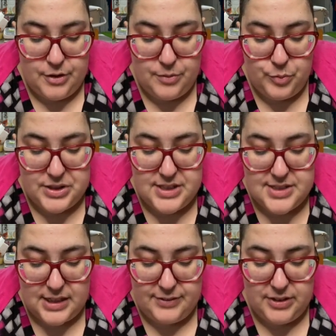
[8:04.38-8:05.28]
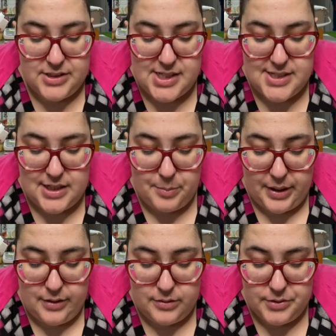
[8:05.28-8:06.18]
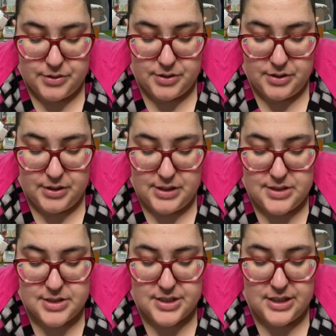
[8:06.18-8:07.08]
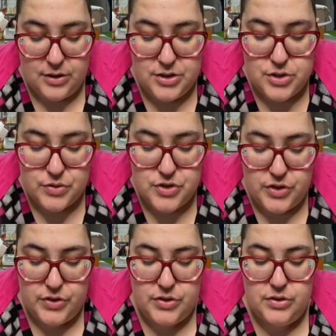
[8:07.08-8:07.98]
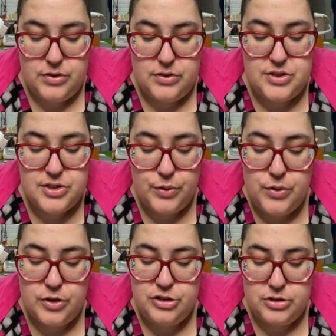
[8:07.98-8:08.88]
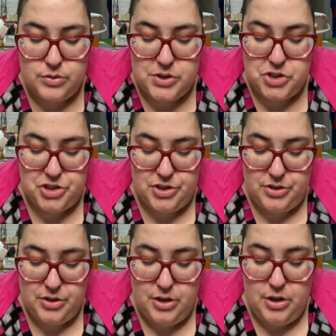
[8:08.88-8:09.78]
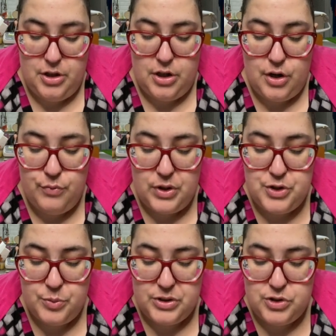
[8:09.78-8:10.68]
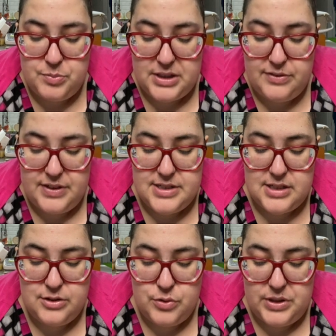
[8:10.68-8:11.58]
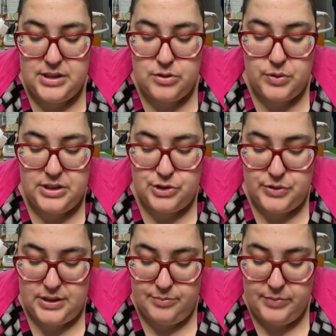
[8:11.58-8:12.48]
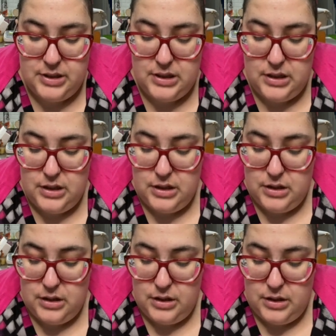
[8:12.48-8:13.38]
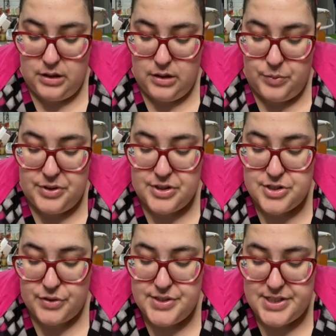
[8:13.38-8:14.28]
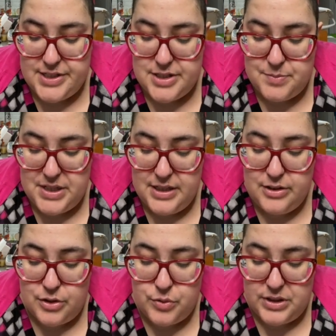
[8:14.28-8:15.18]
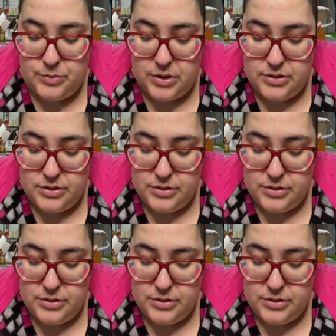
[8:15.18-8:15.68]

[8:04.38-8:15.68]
What this event is about is the slow construction of what you want to manifest in 2023. With the solstice being the 21